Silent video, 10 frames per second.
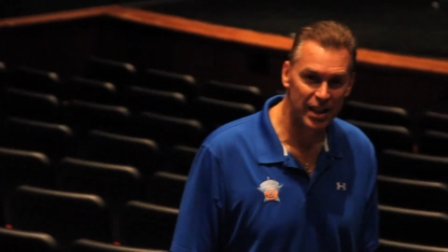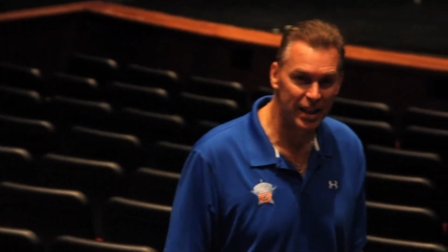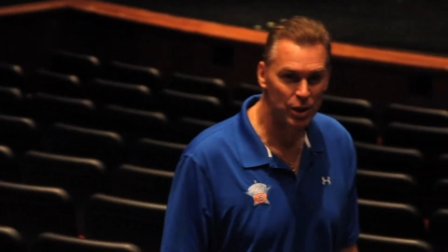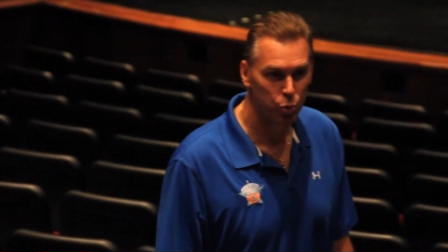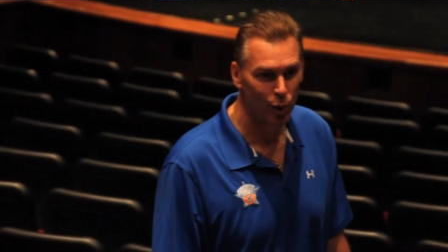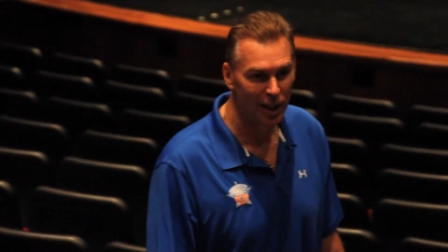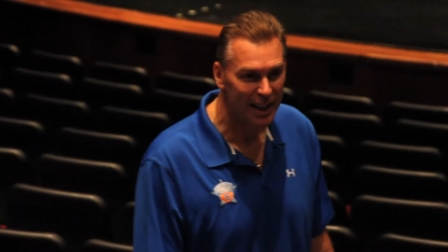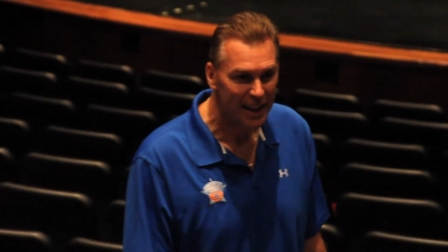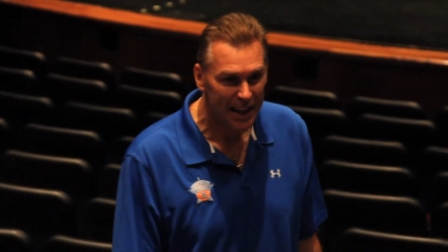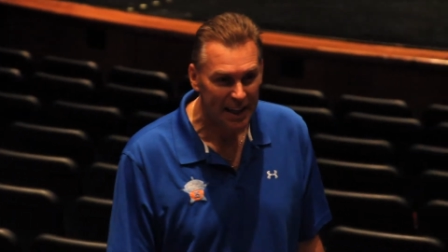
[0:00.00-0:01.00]
that is
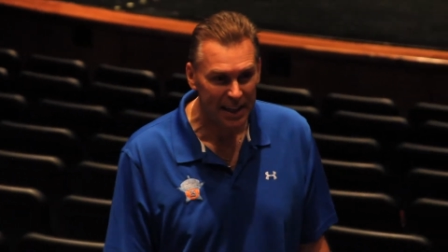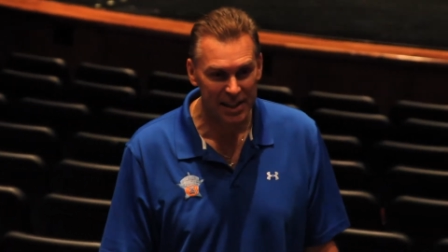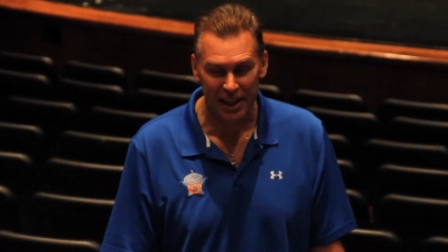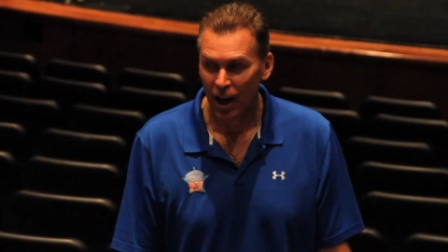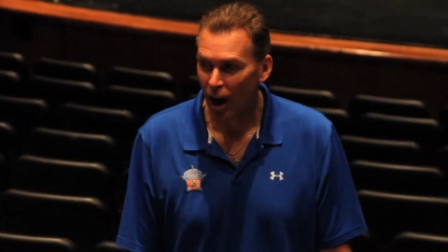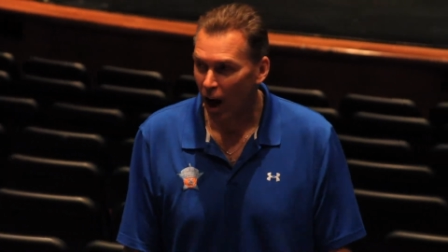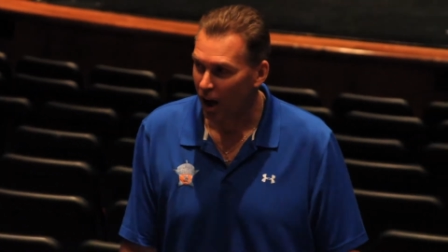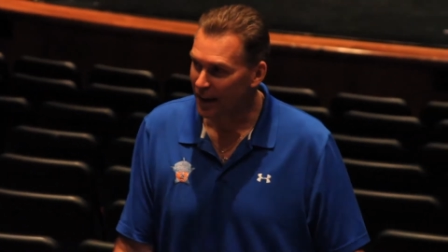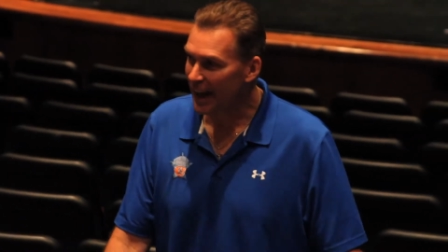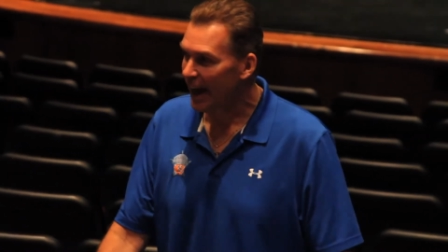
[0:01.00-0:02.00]
really easy.
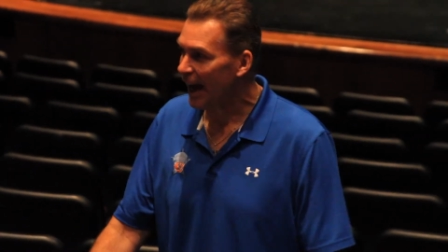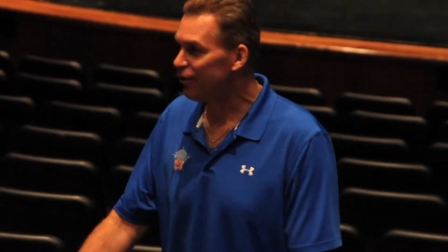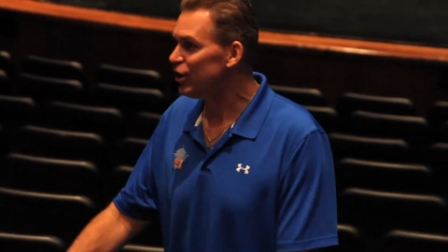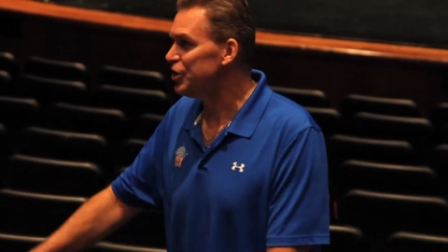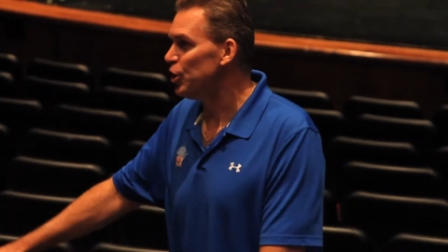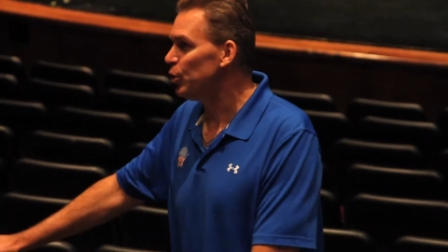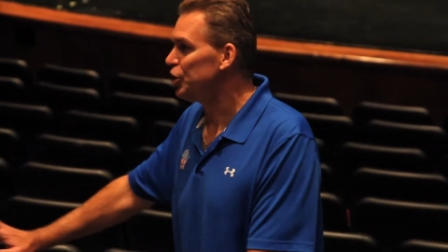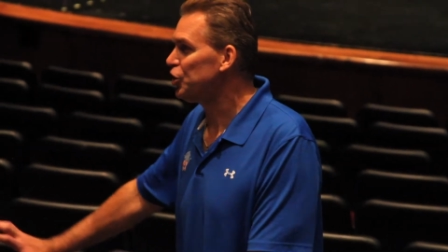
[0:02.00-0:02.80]
All you have to do is